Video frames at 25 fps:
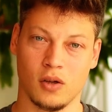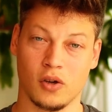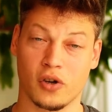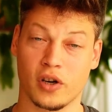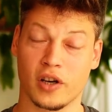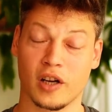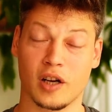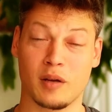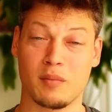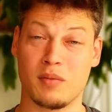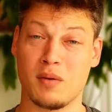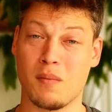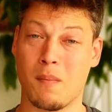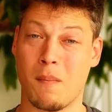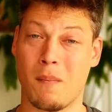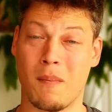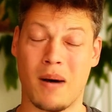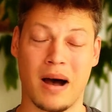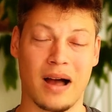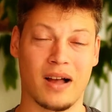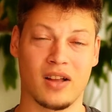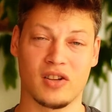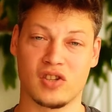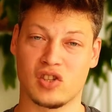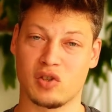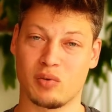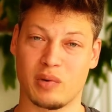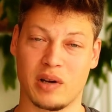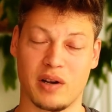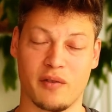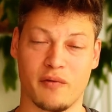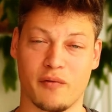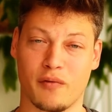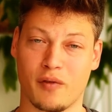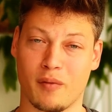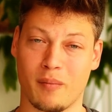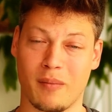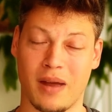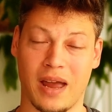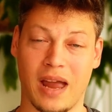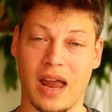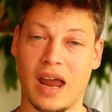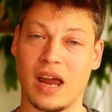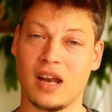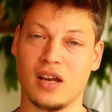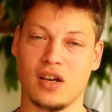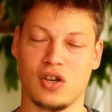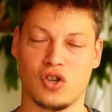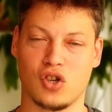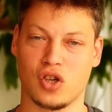You're going to be miles away from
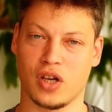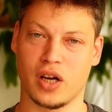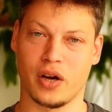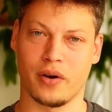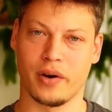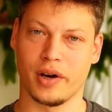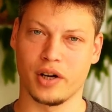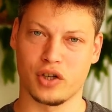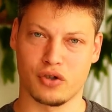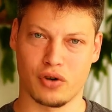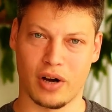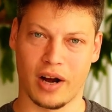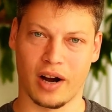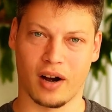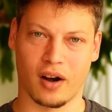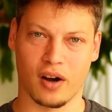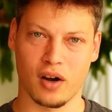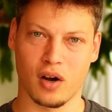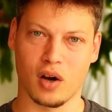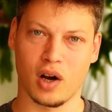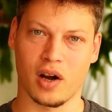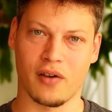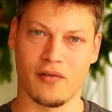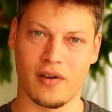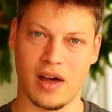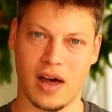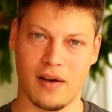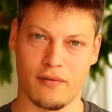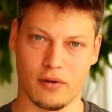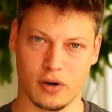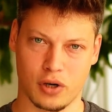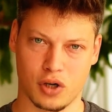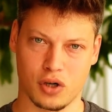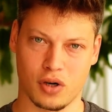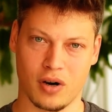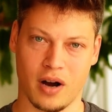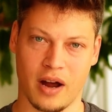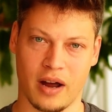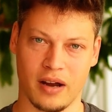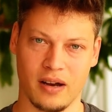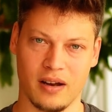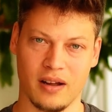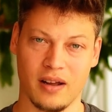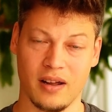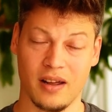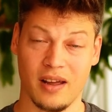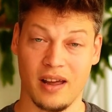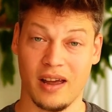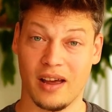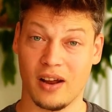any generic tracker you have ever tried.